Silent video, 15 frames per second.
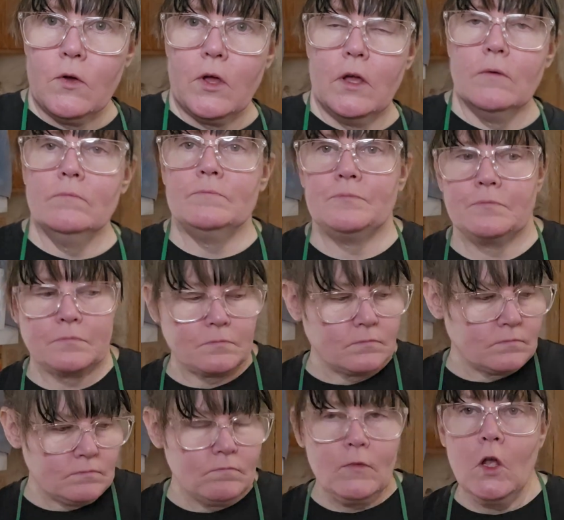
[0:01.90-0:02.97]
Okay.
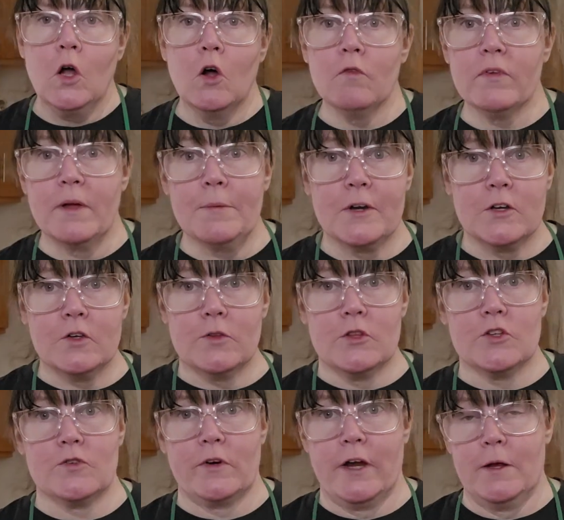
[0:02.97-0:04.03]
Hopefully I'm going to do
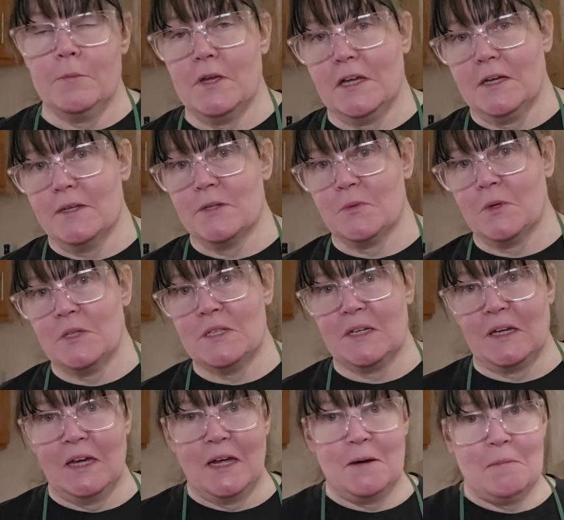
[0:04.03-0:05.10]
this right because once
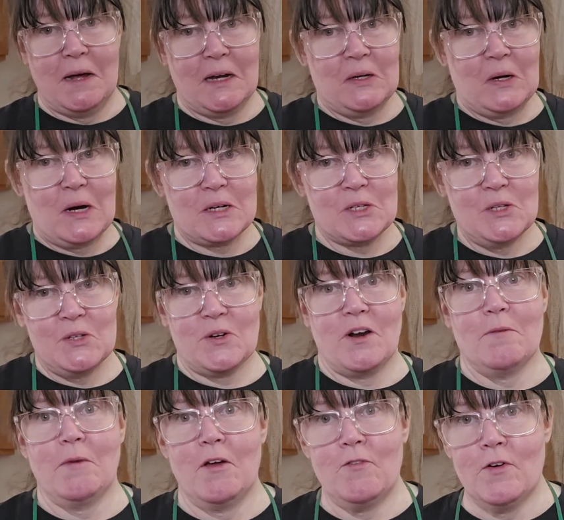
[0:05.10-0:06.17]
again my directions are
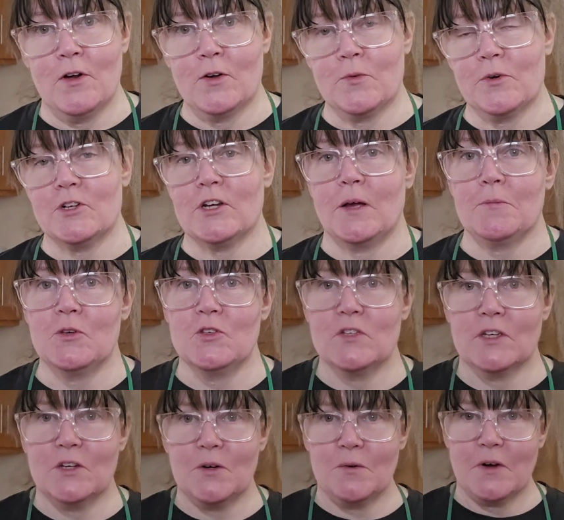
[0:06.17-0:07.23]
on my phone, which I'm
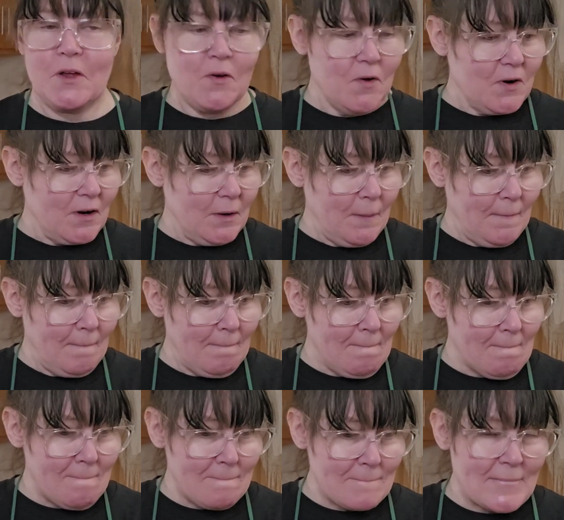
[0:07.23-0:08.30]
using to record.
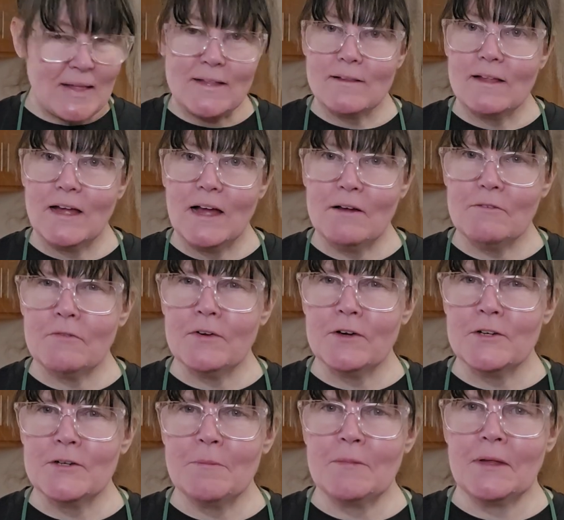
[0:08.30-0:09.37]
I have to
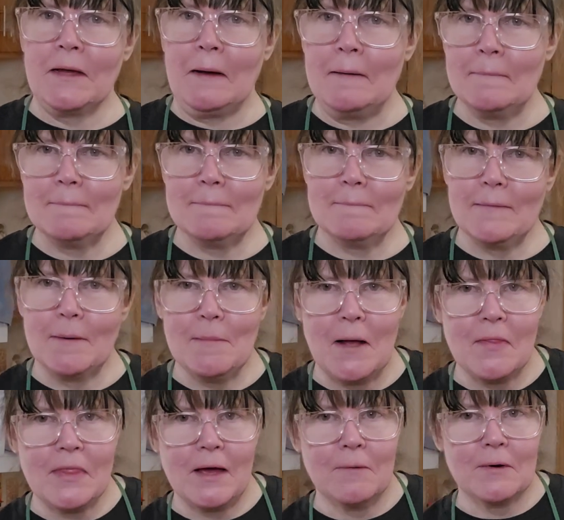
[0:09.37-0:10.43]
figure something out
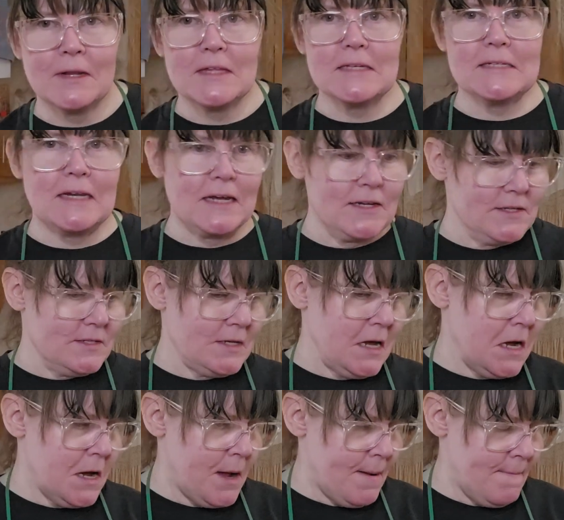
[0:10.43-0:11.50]
about that one of these days.